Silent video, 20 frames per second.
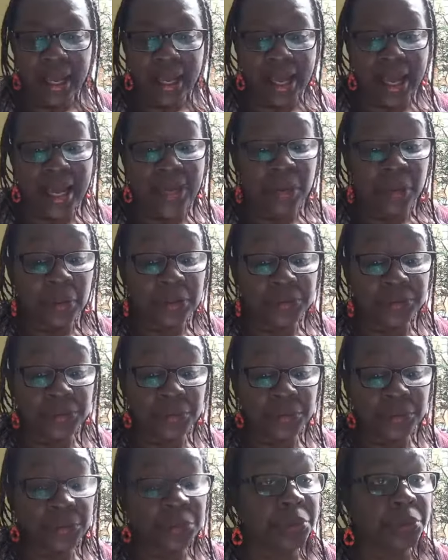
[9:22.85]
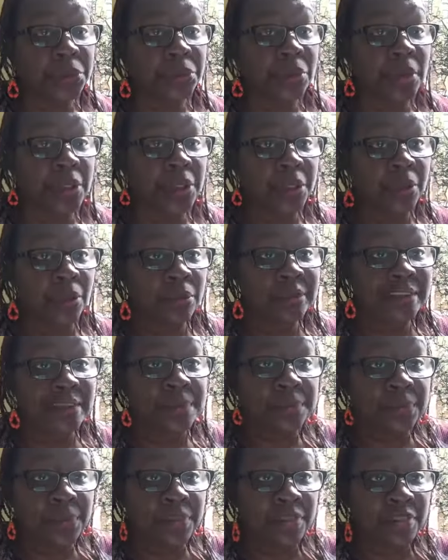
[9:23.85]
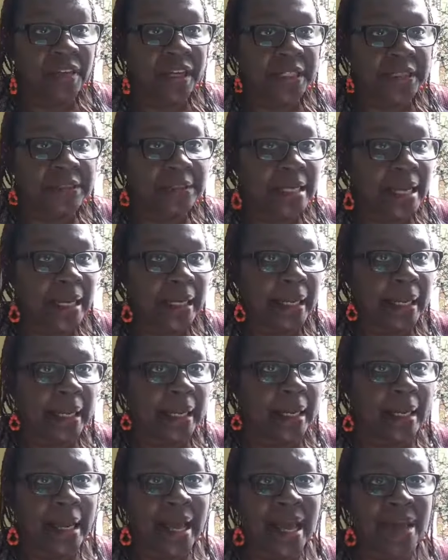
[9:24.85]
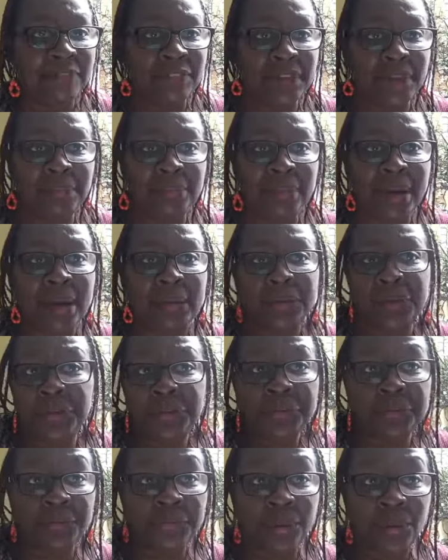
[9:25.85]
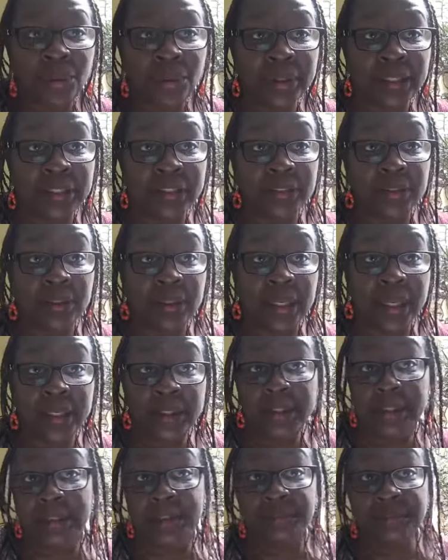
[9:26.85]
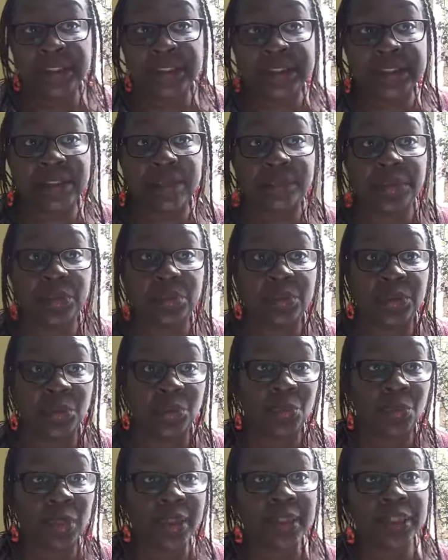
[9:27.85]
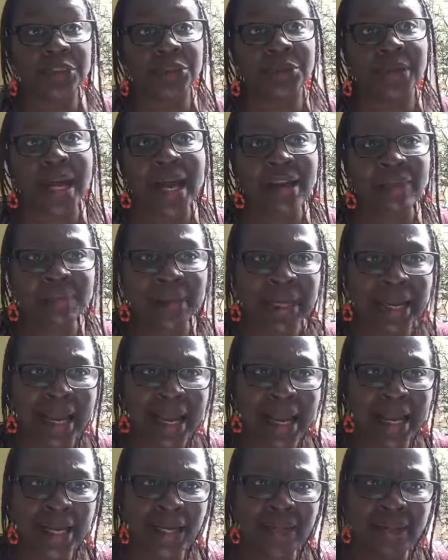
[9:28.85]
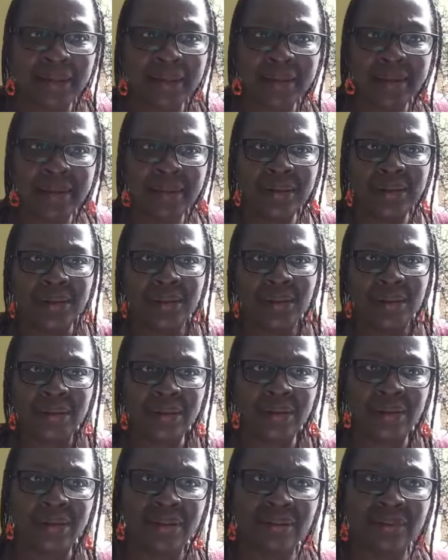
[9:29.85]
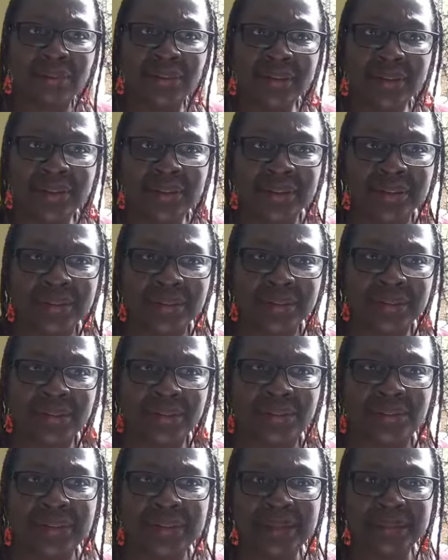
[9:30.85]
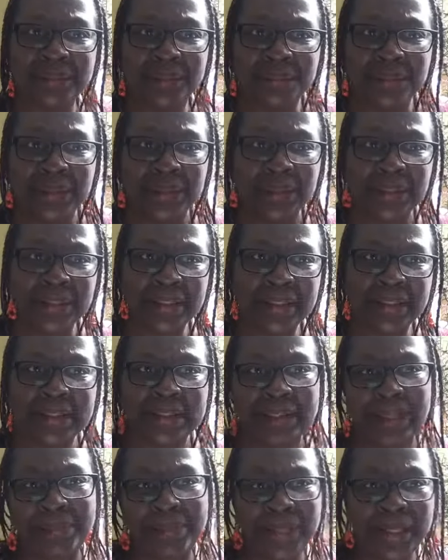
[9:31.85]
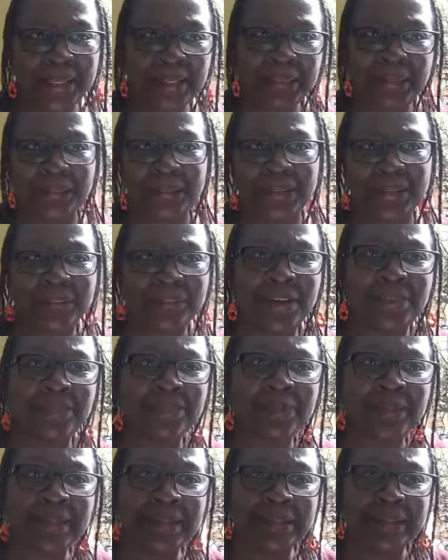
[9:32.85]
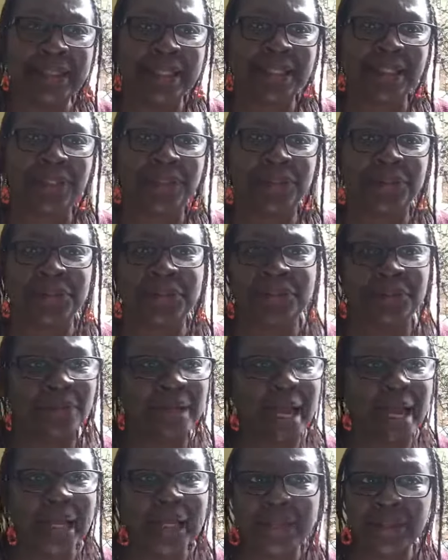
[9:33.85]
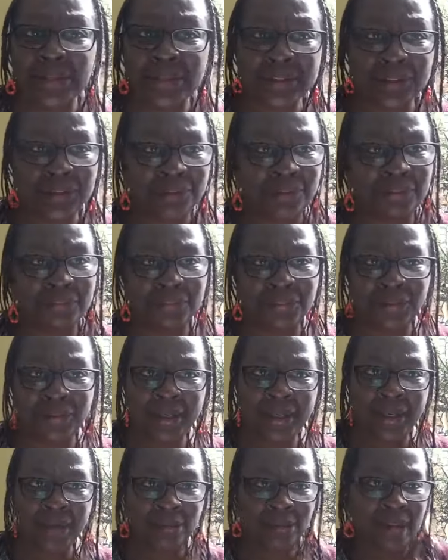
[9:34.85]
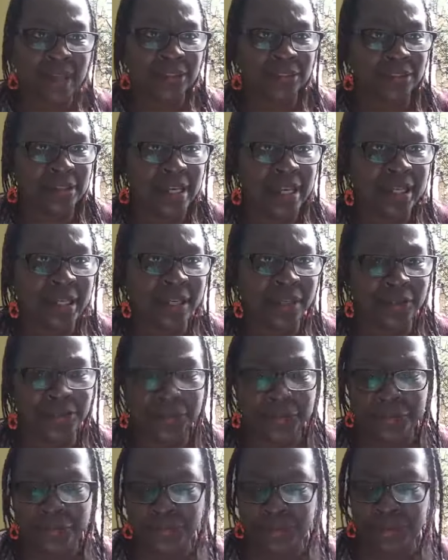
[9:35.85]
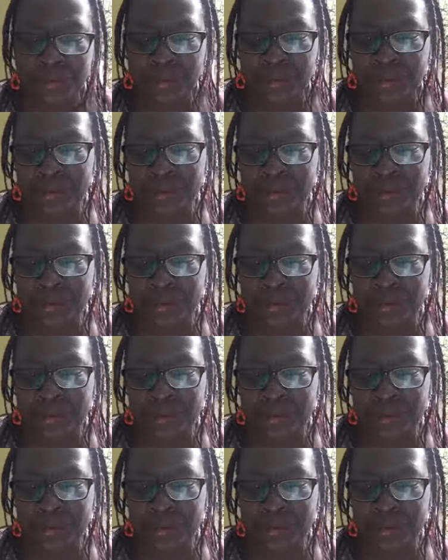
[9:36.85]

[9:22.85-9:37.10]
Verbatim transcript: And also, too, you know, simple things like uh, having a brand new phone. It's not like there's really something with the one that you have, but hey, you know, all of us, uh, we seem to be earning the same income. So if everybody's getting a new phone, I can also afford it. Why can not I get a new phone?